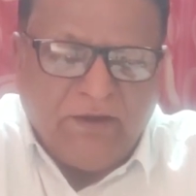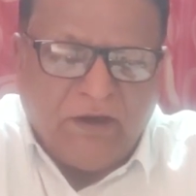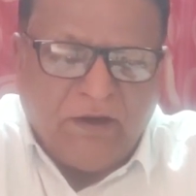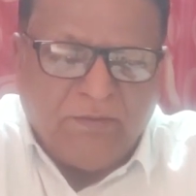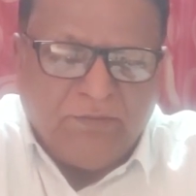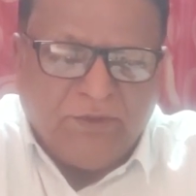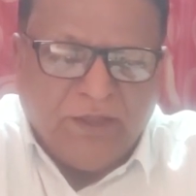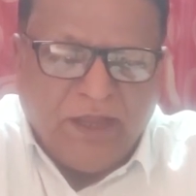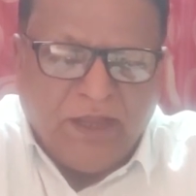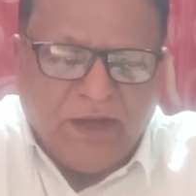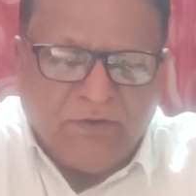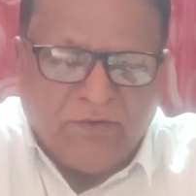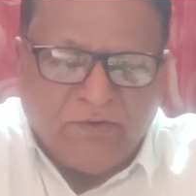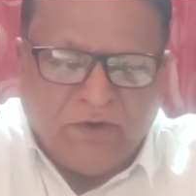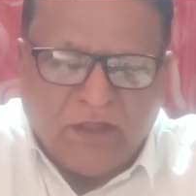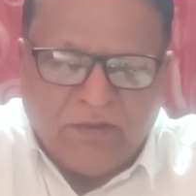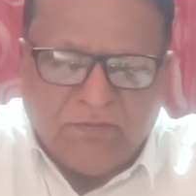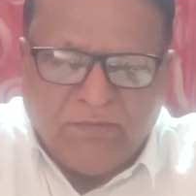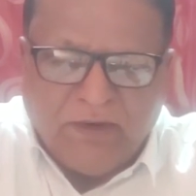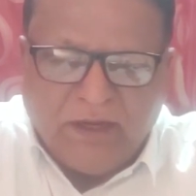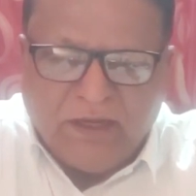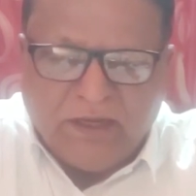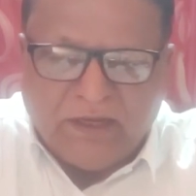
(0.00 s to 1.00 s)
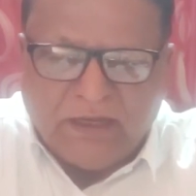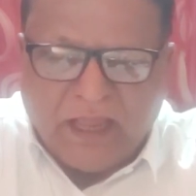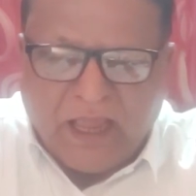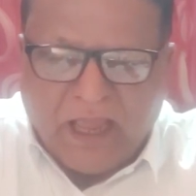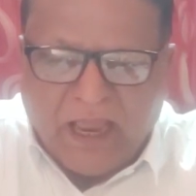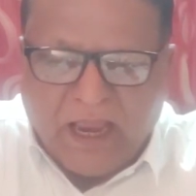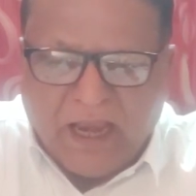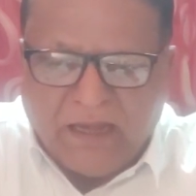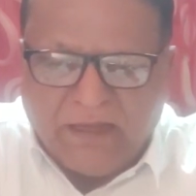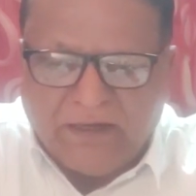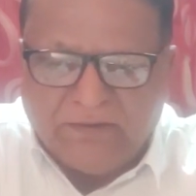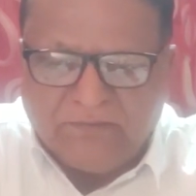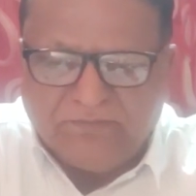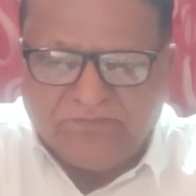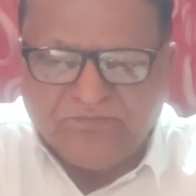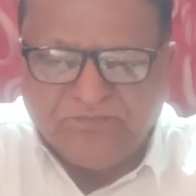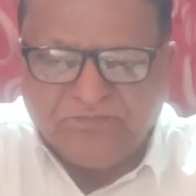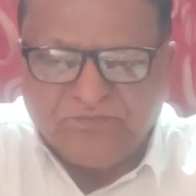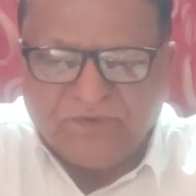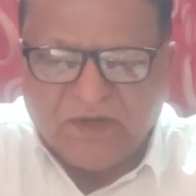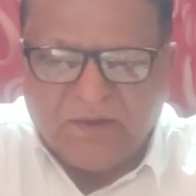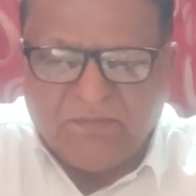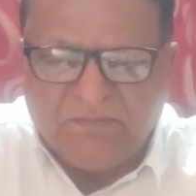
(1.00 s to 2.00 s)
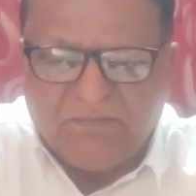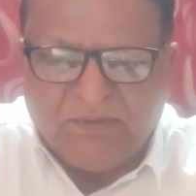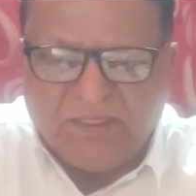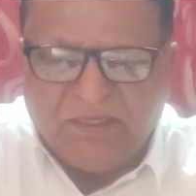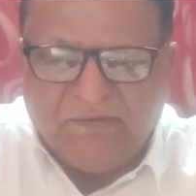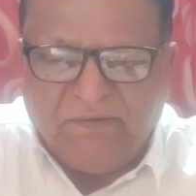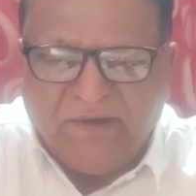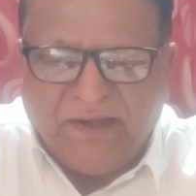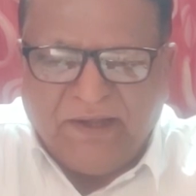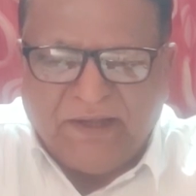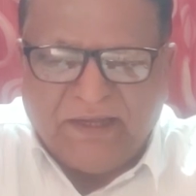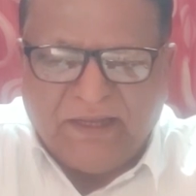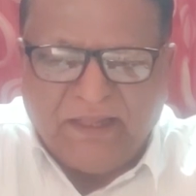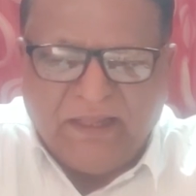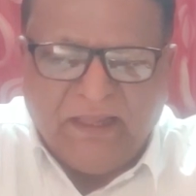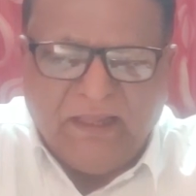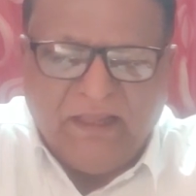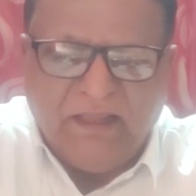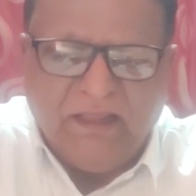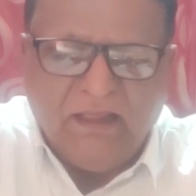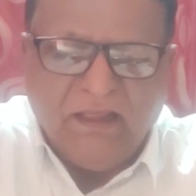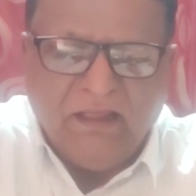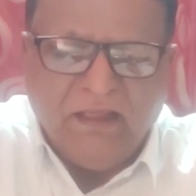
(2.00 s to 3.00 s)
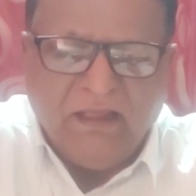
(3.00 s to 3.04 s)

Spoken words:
of the environment and preventing,